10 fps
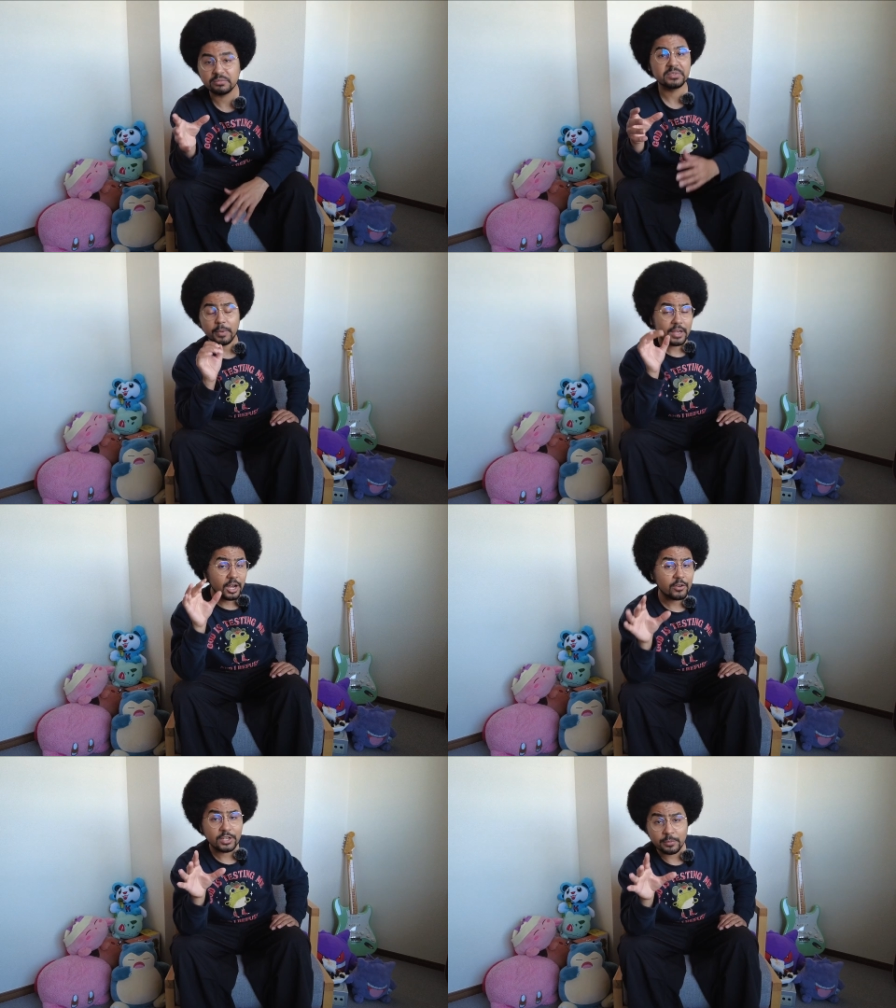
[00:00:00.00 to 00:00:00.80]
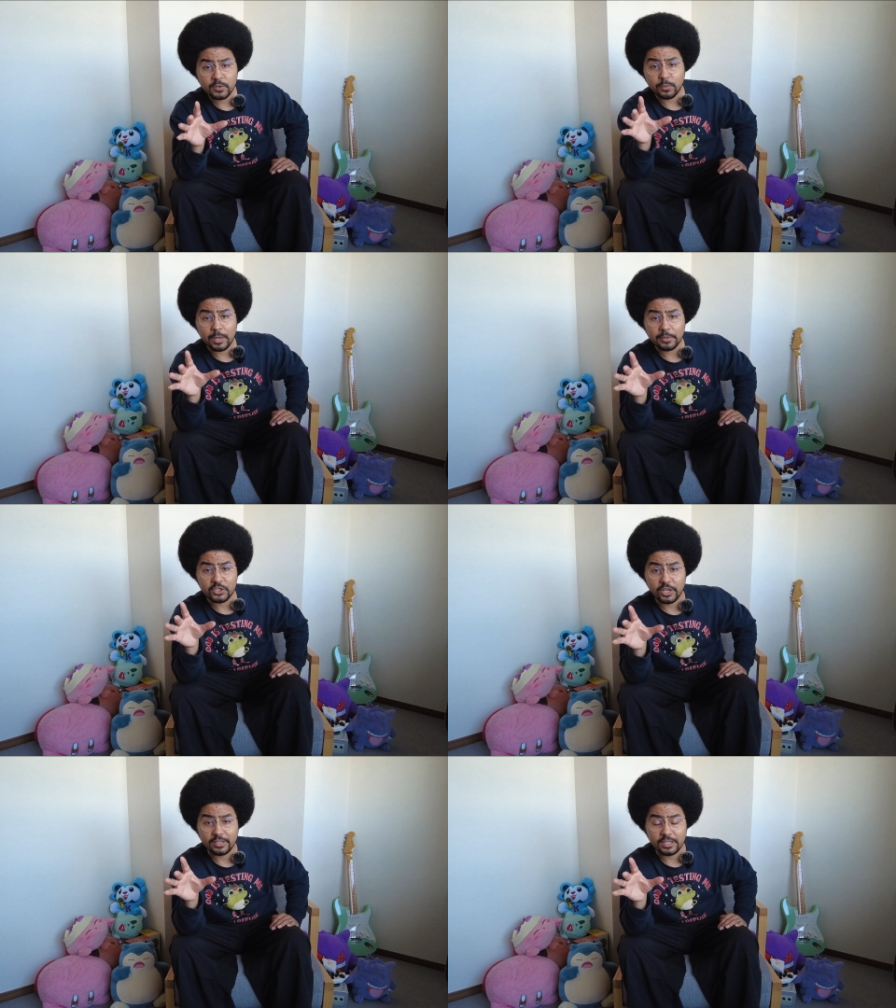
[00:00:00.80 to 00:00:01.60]
My current numbers might be
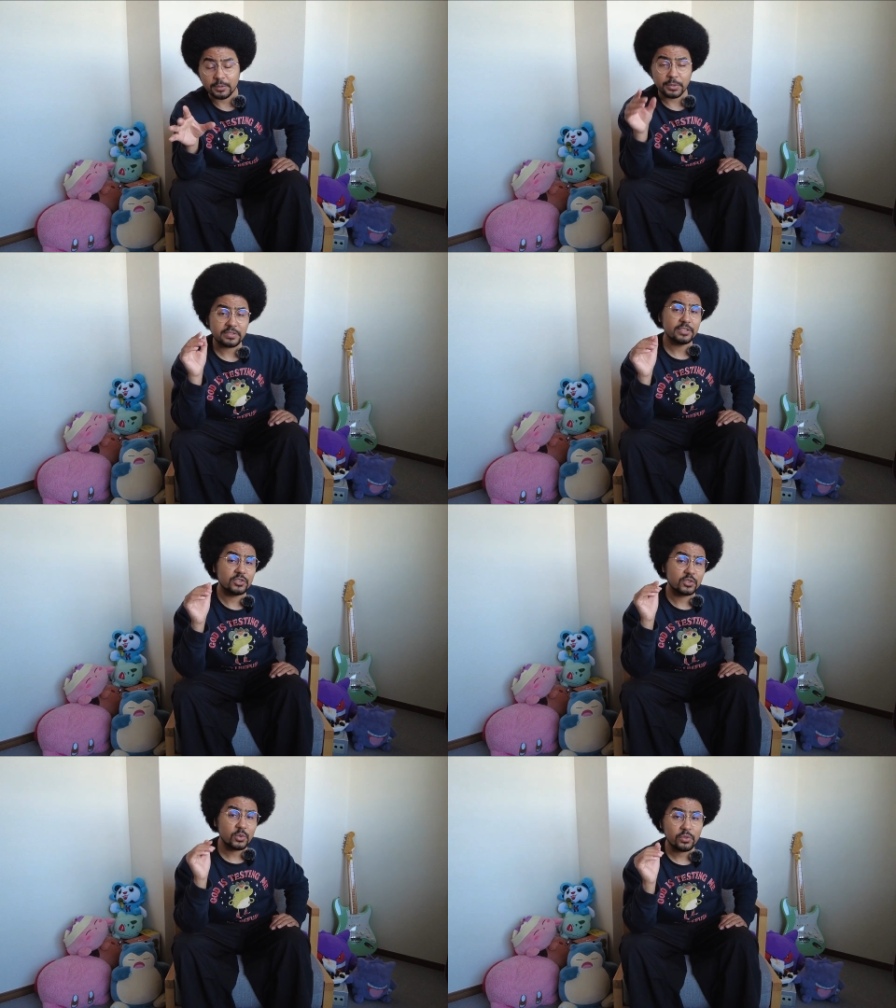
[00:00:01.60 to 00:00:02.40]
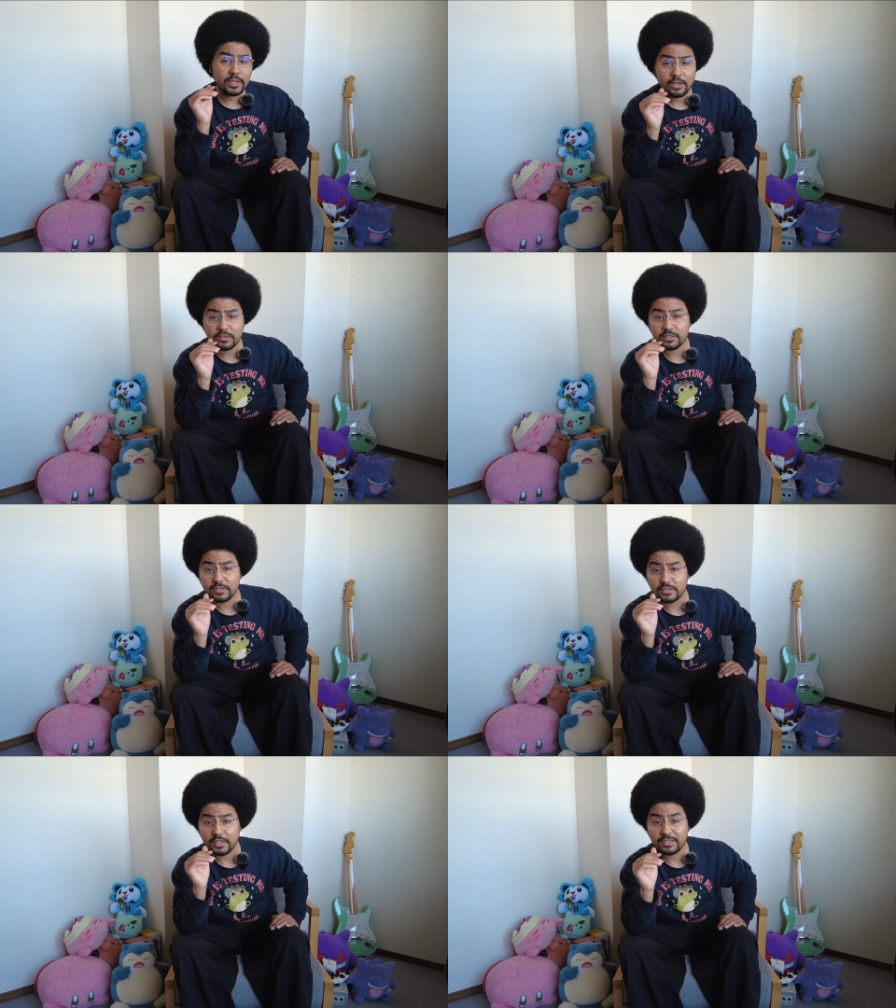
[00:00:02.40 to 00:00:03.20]
shaky, but since
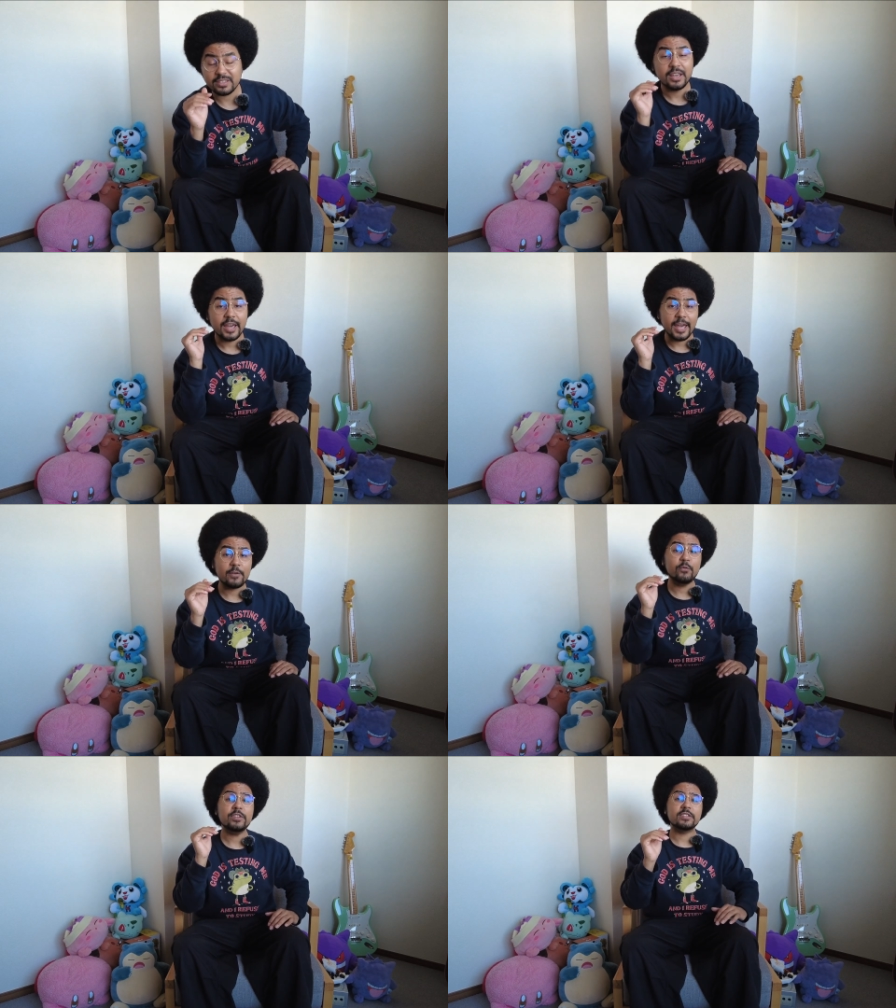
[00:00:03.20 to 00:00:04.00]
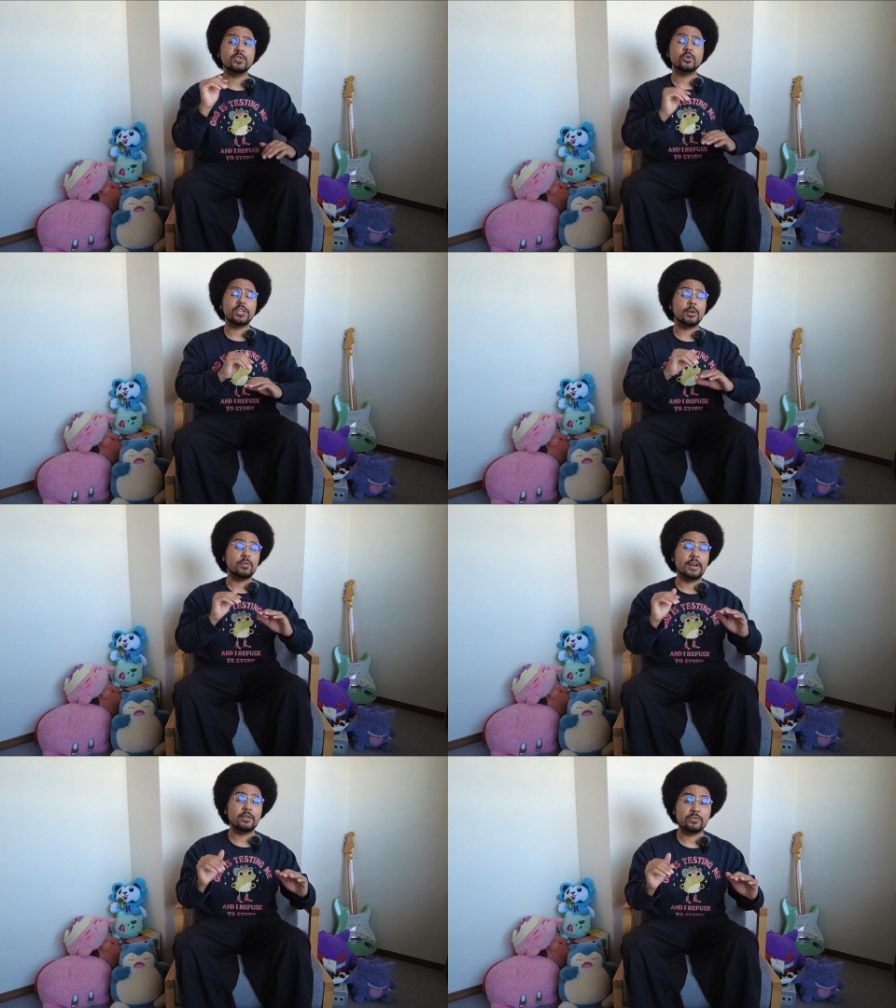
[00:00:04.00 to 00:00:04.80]
2006, every single year without